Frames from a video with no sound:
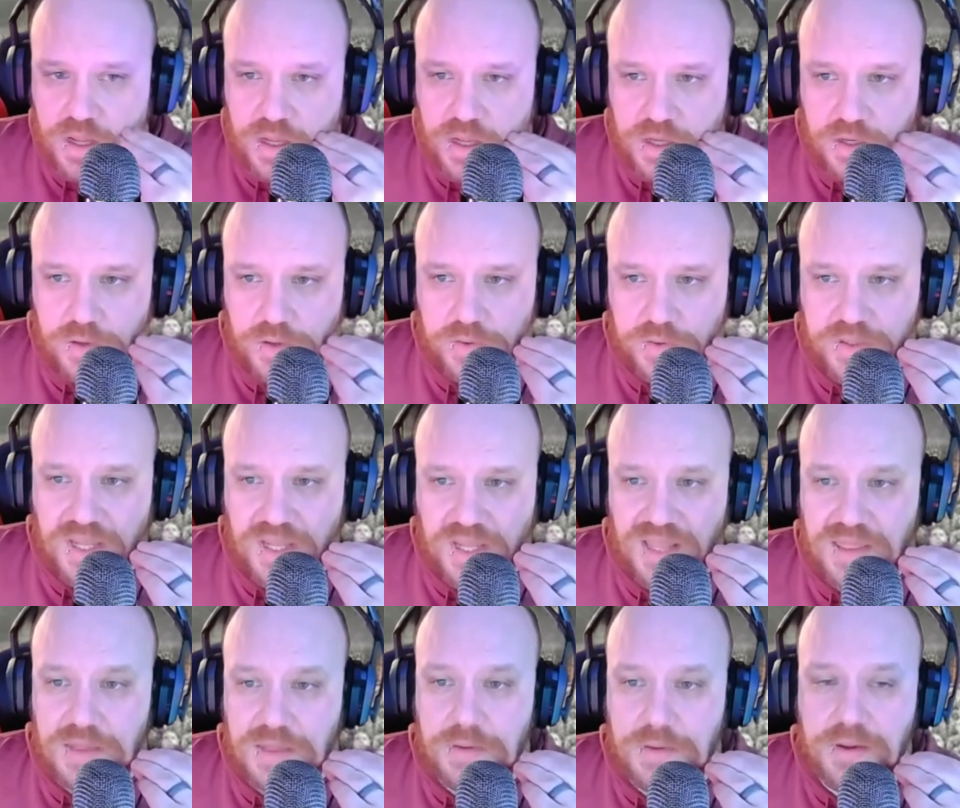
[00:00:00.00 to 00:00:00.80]
you know,
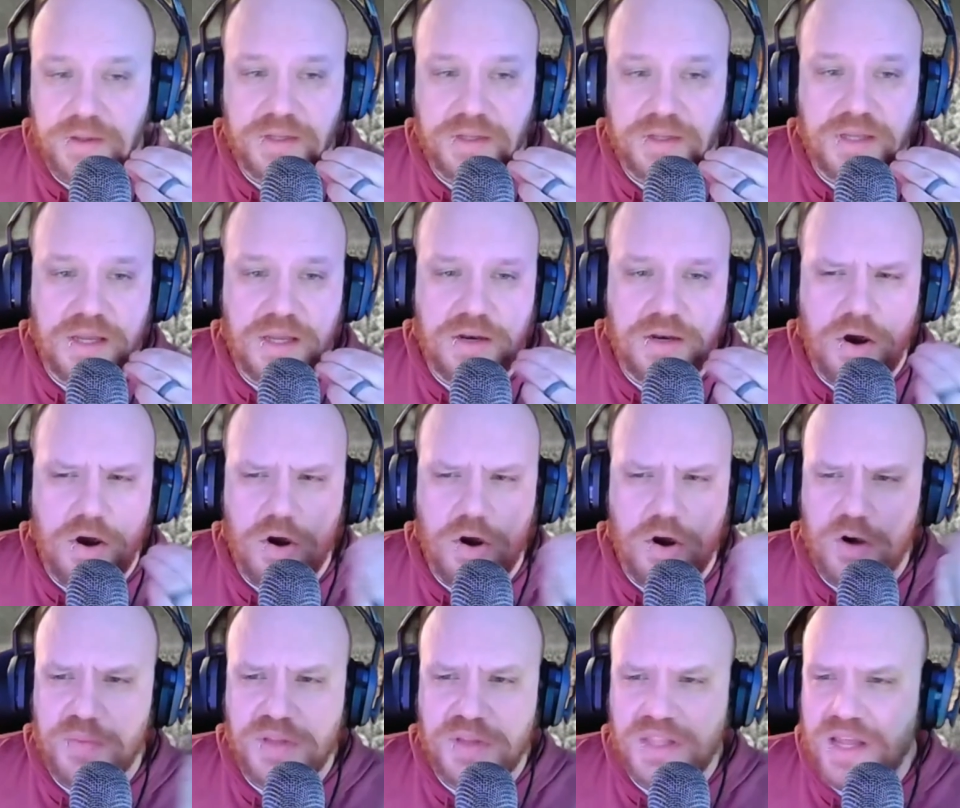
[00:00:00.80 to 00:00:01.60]
can
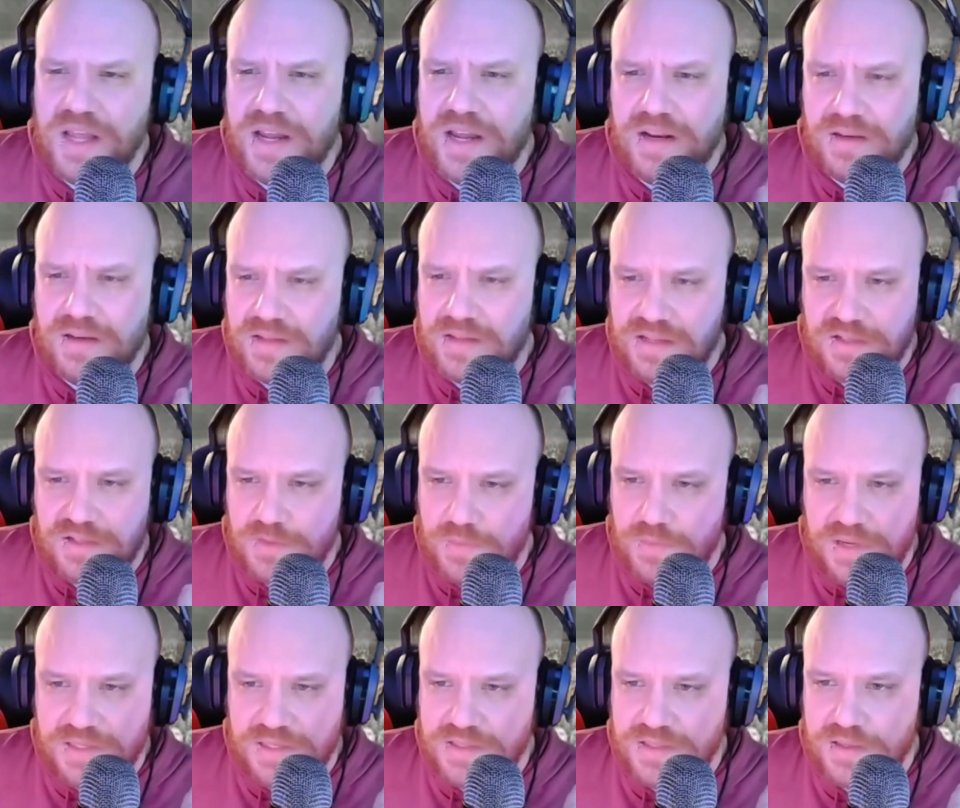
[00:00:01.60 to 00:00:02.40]
Armalite, that's who
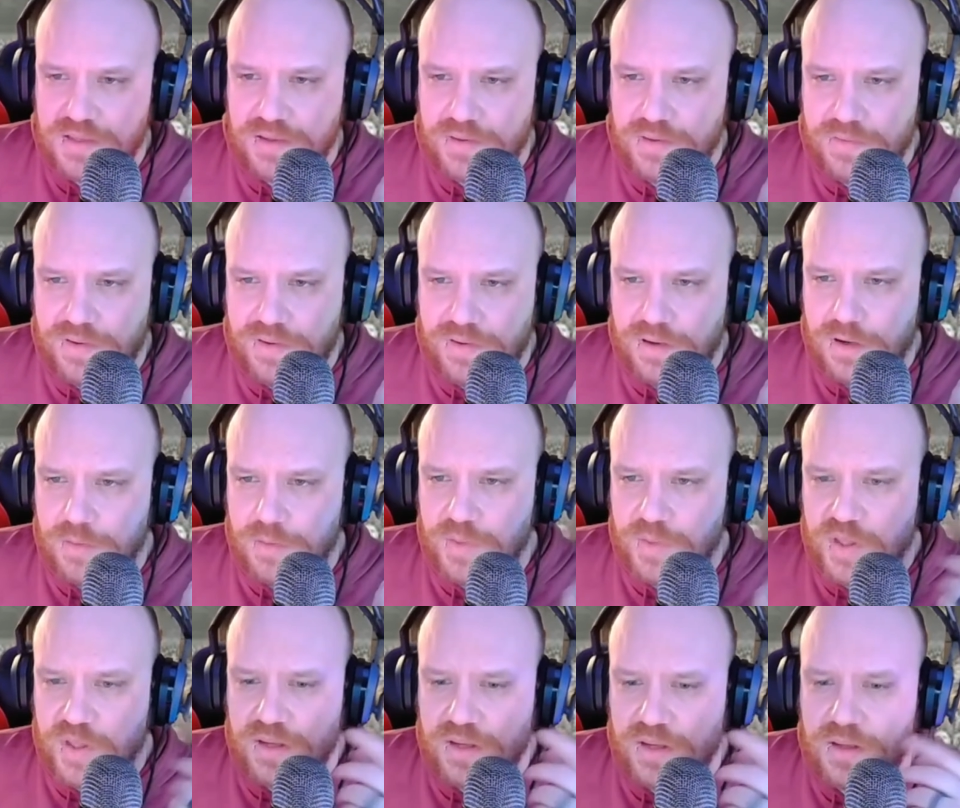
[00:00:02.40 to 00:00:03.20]
makes that gun, right?
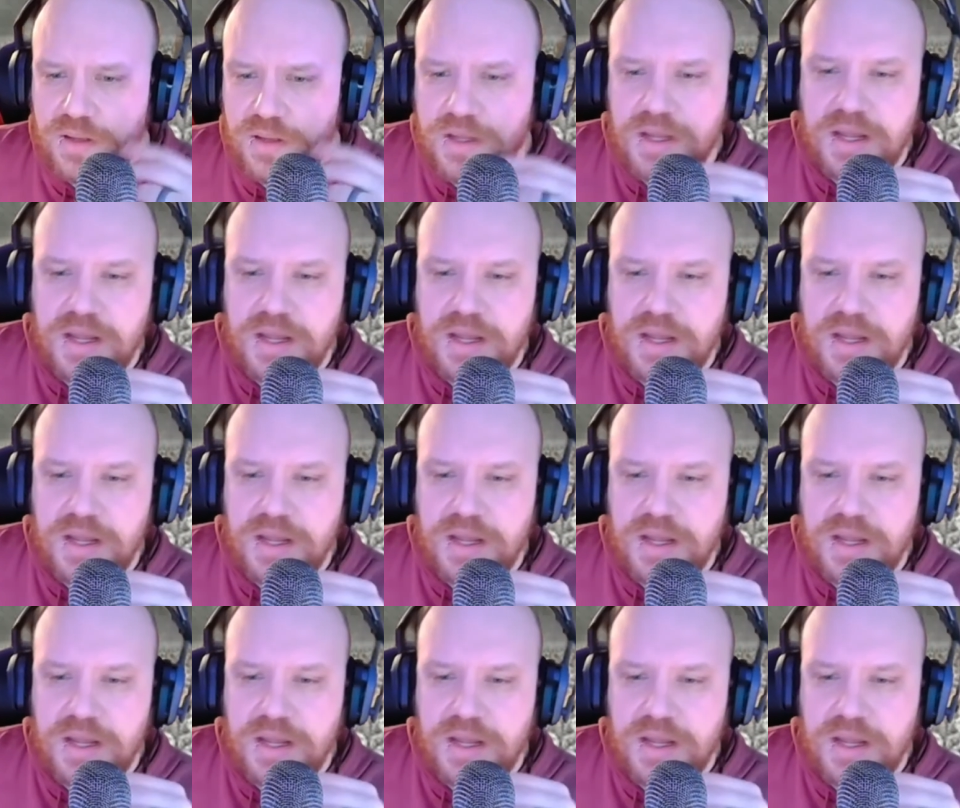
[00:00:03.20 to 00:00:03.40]
Armalite.